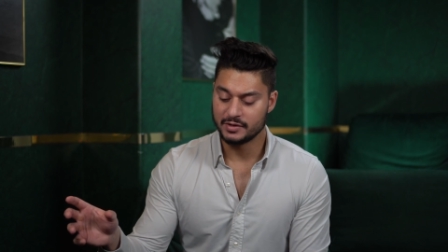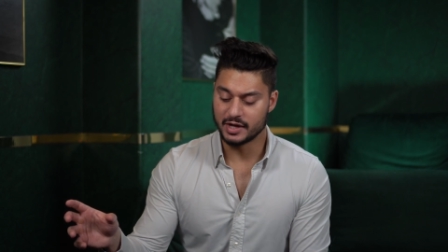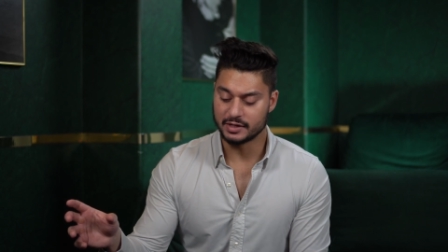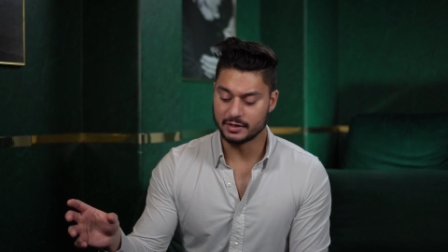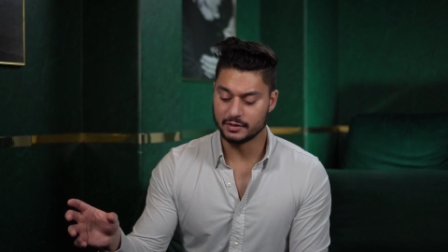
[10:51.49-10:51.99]

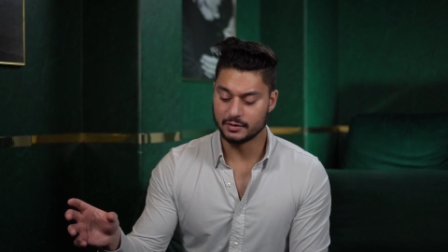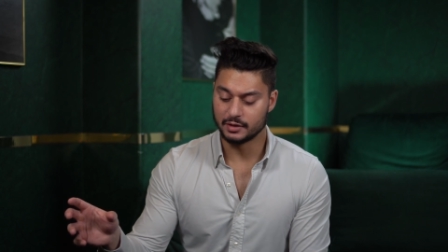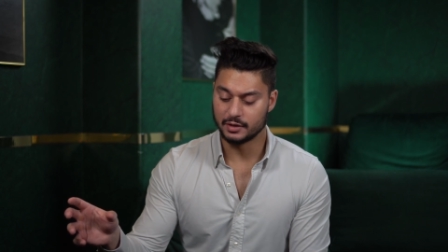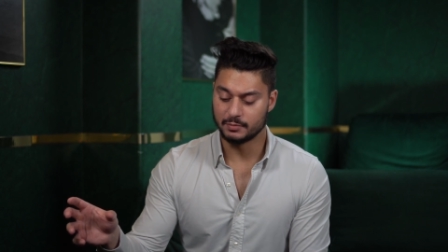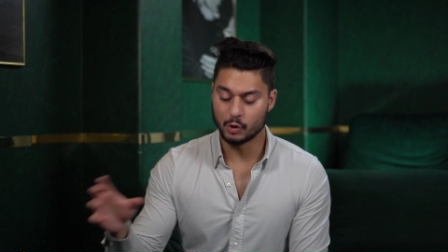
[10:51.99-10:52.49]
that can
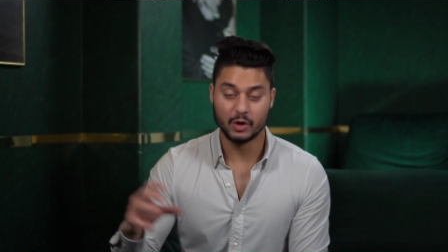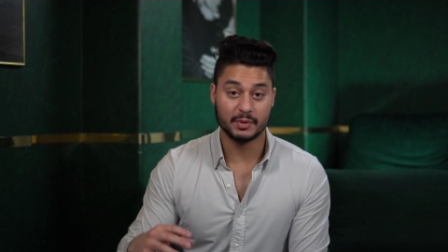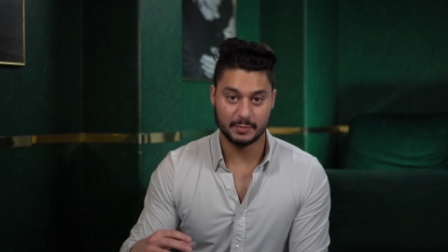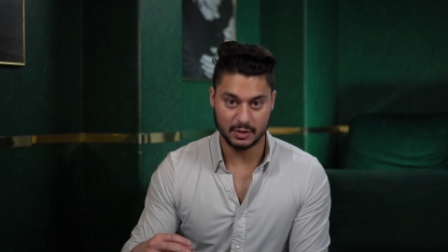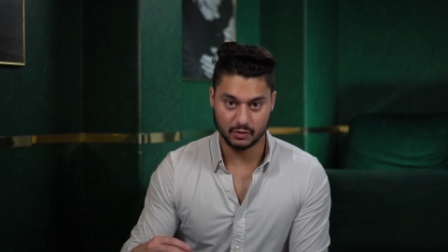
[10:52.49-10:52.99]

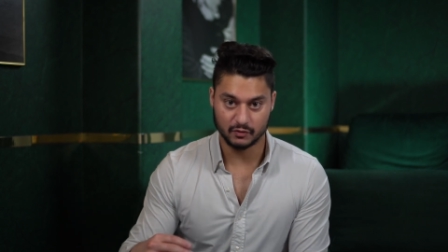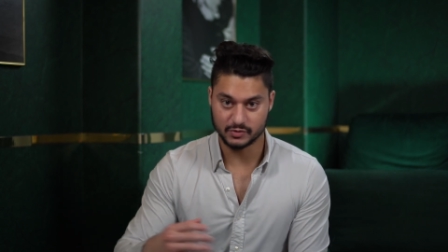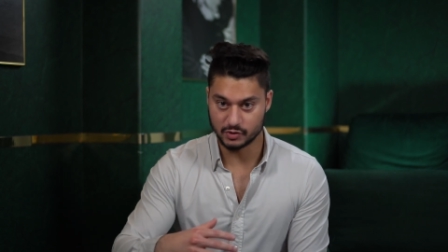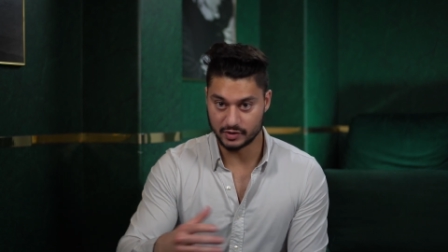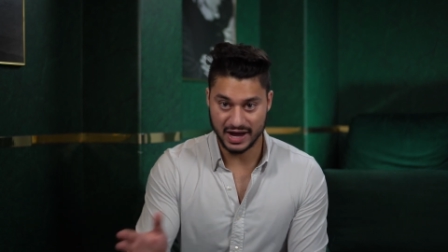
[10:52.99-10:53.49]
prohibit people from
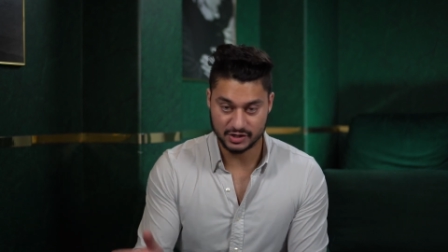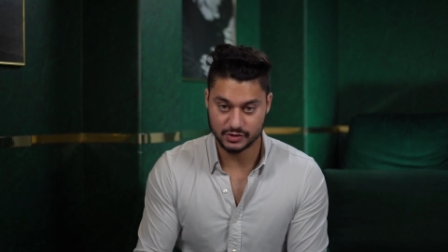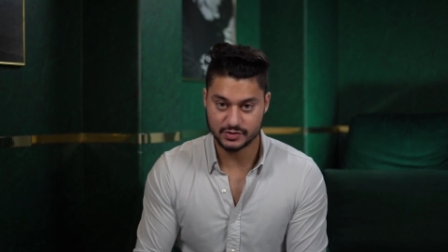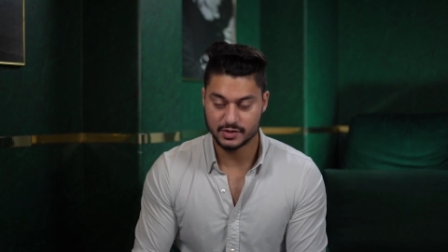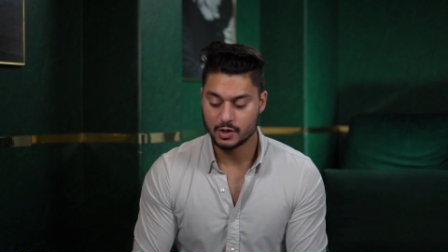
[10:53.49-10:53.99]
certain
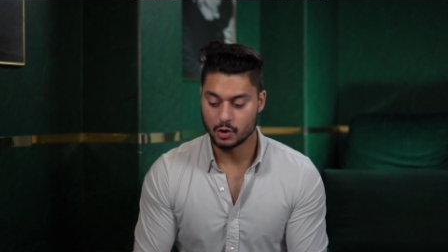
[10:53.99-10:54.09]
actions